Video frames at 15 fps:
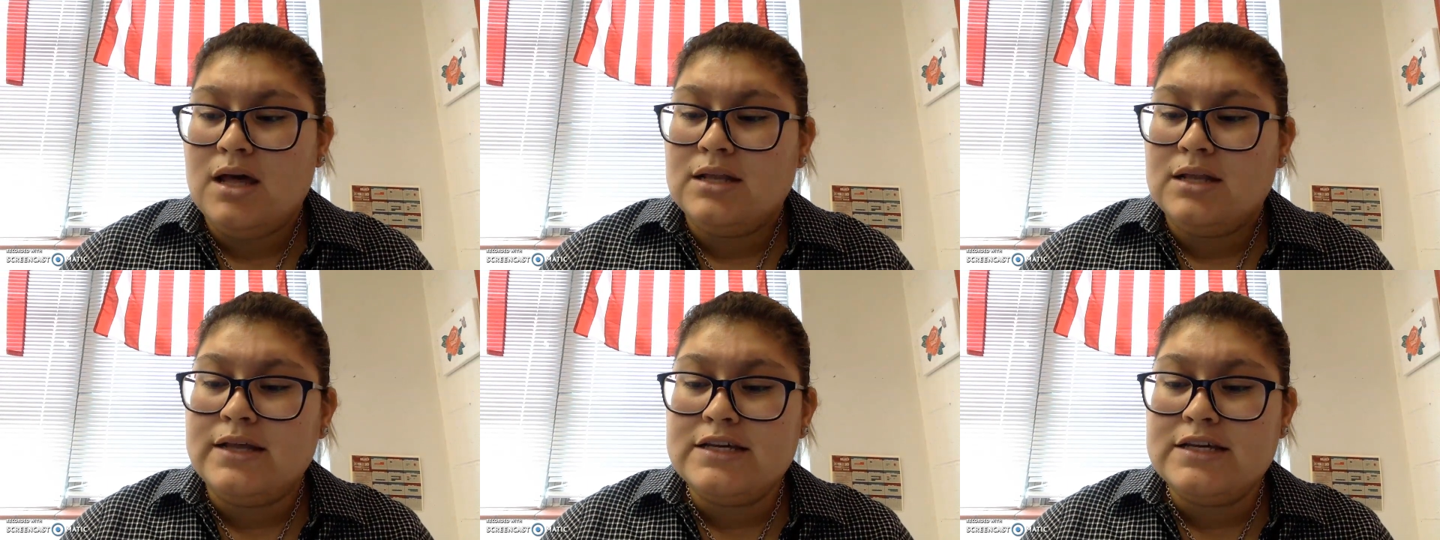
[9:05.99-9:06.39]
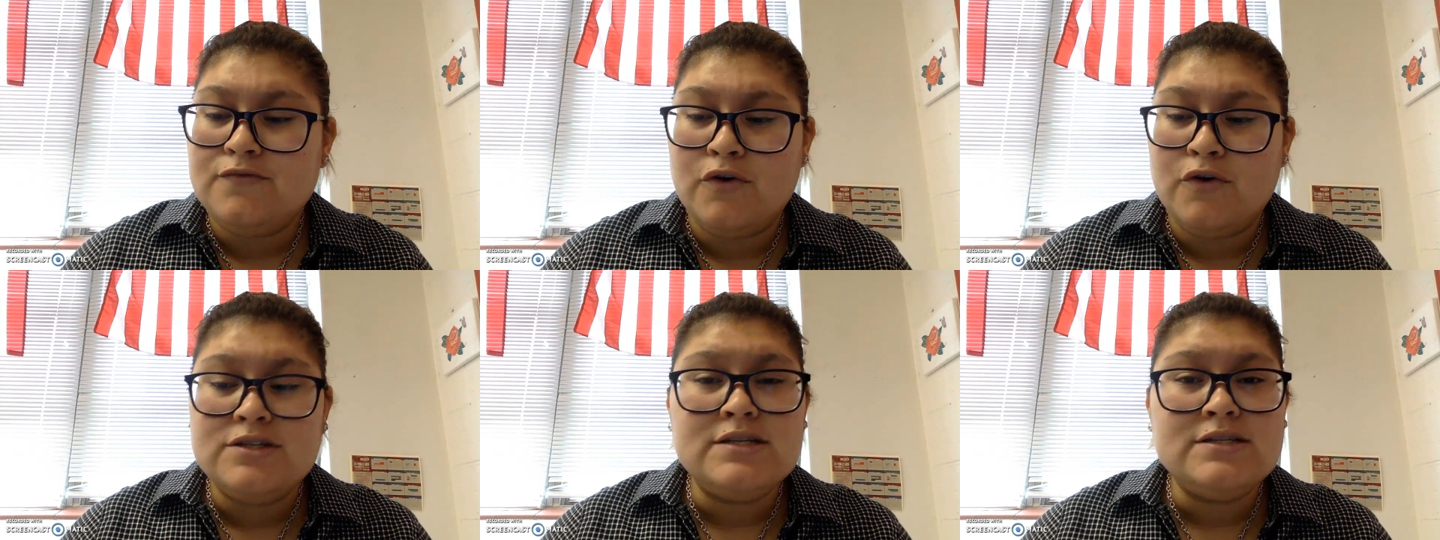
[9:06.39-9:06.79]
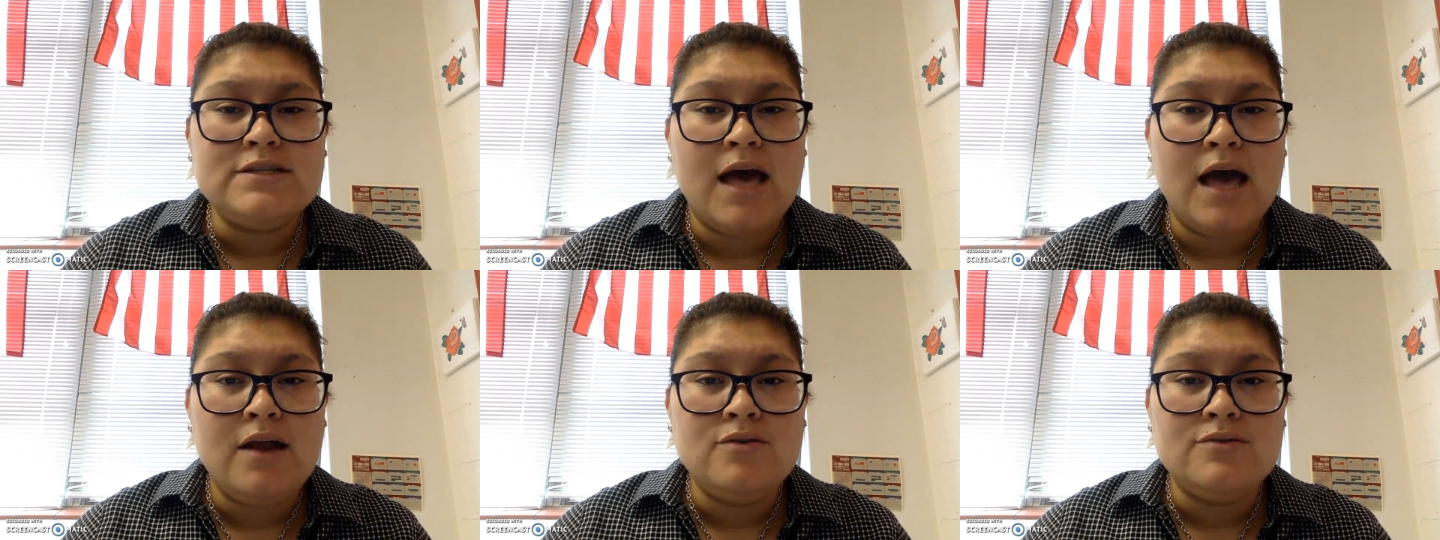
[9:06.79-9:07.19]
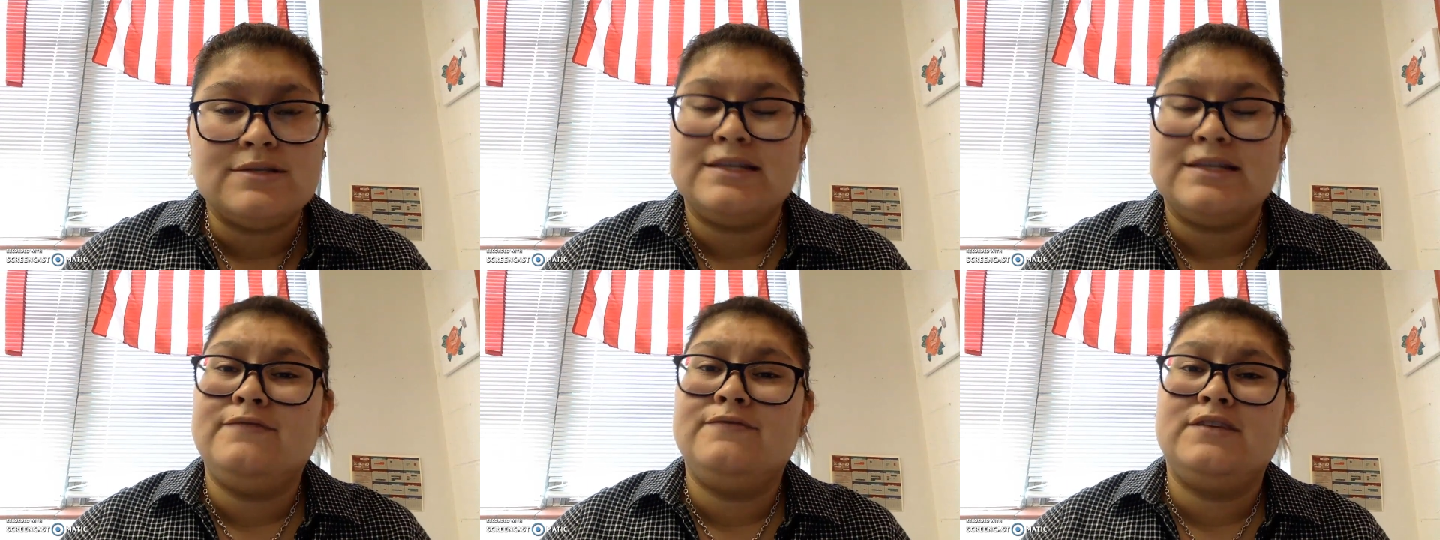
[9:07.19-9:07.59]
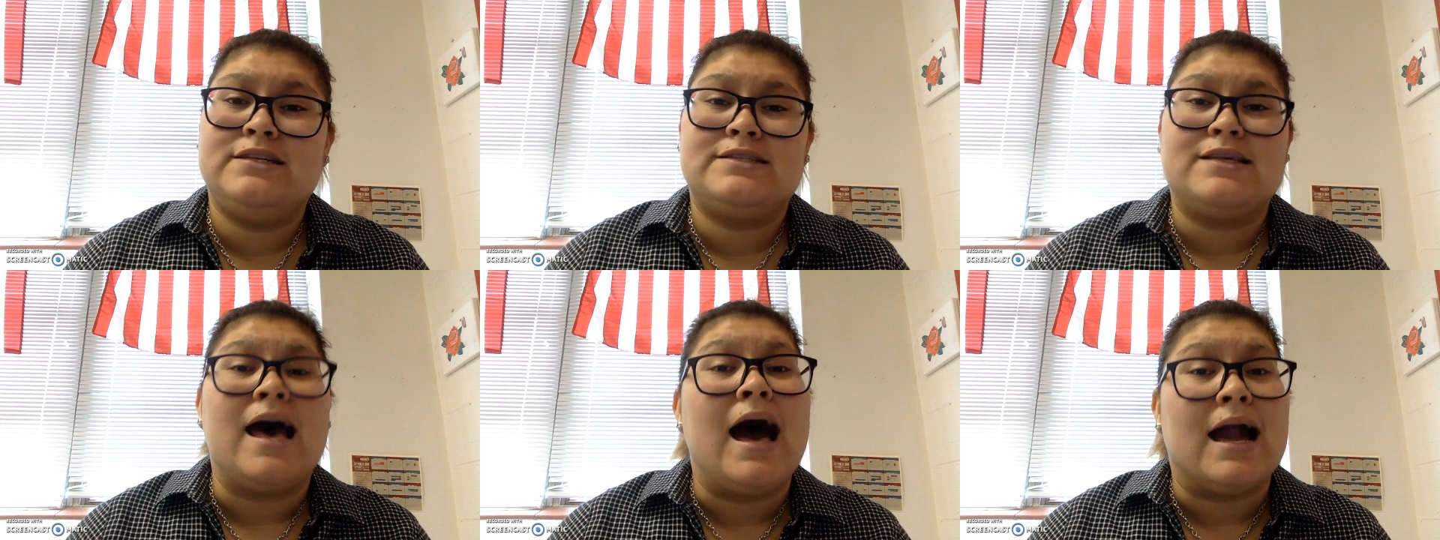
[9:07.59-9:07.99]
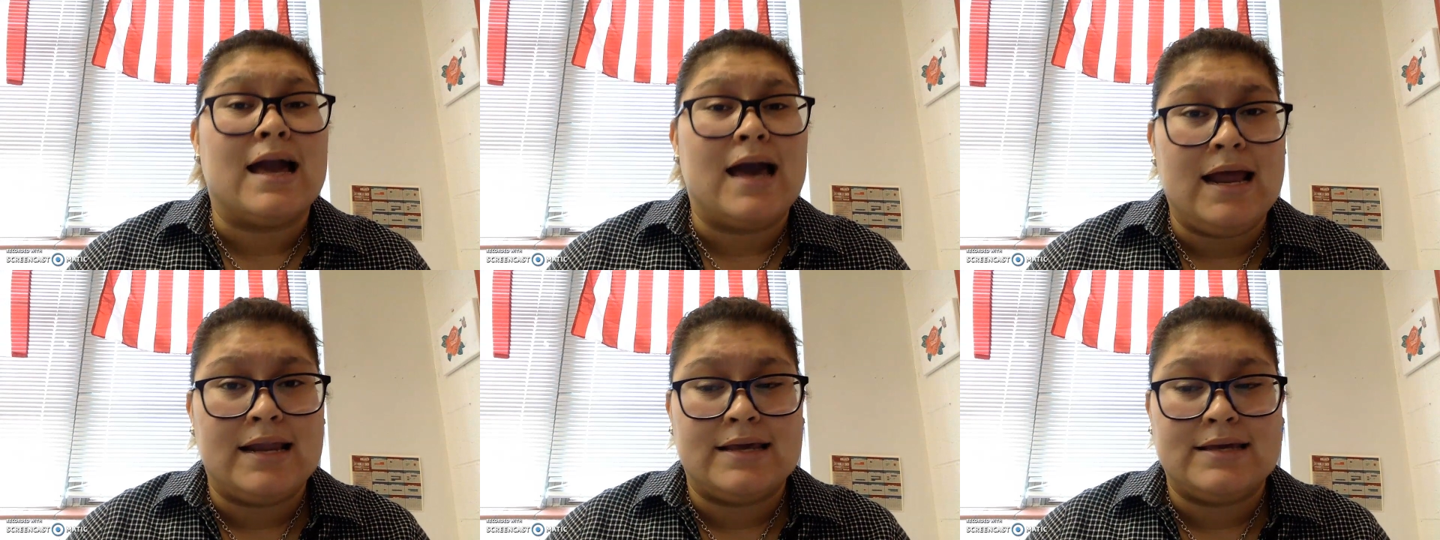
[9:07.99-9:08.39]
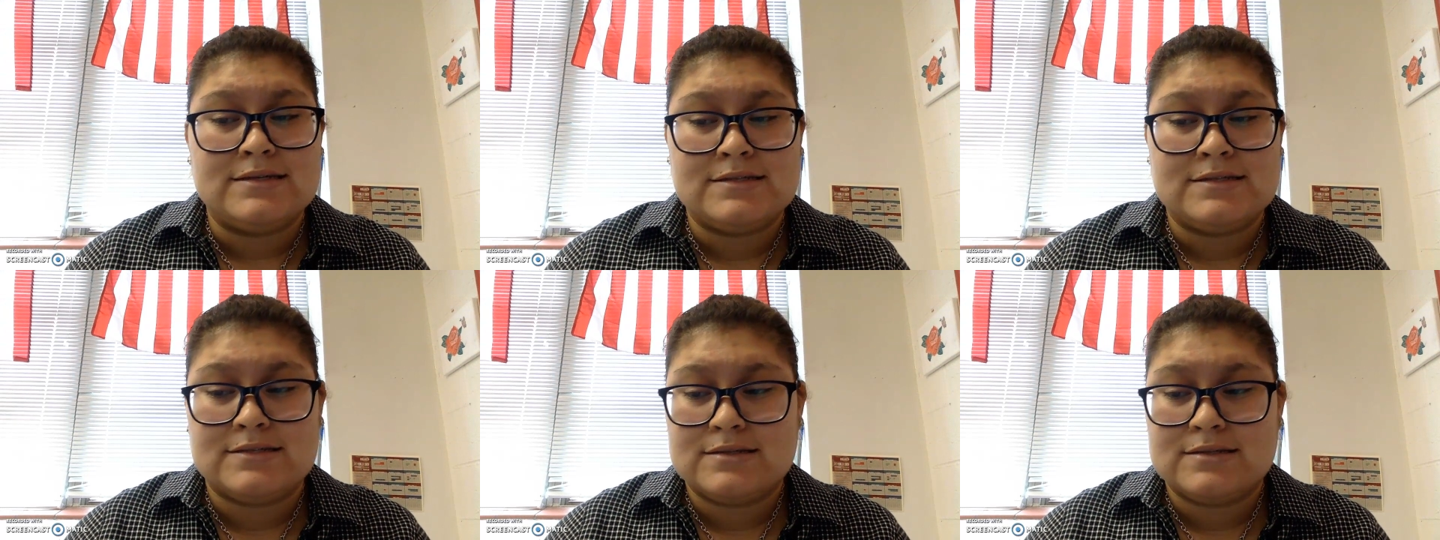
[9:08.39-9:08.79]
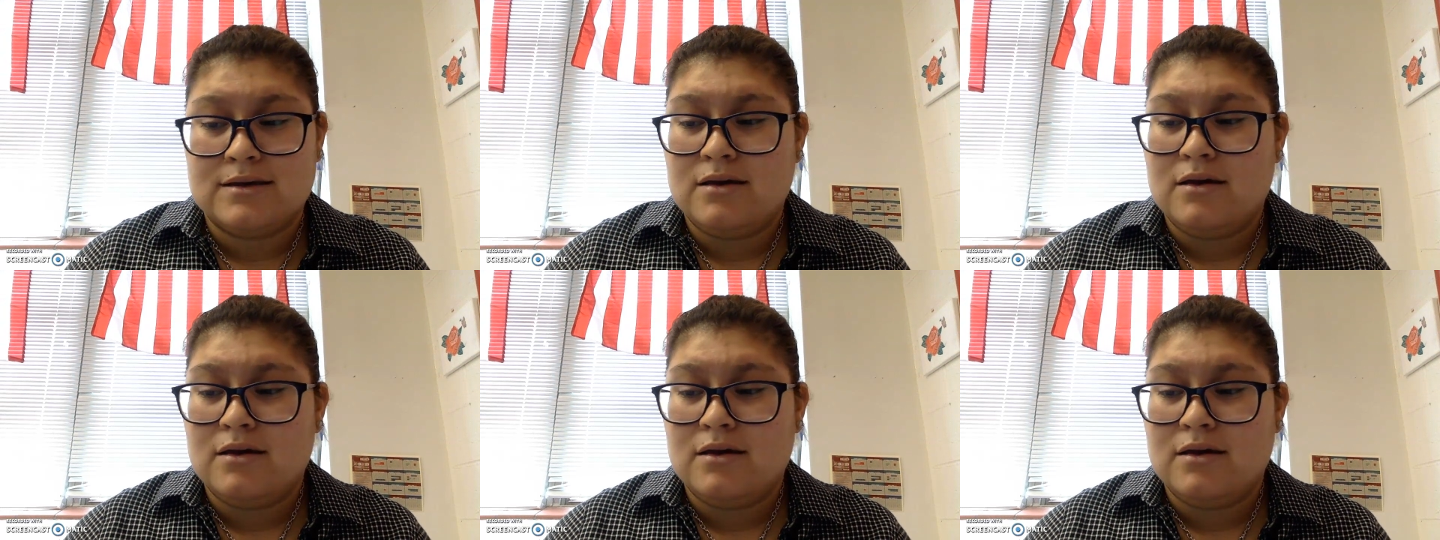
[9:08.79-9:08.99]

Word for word: Less fortunate Tejanos lived in Tacales,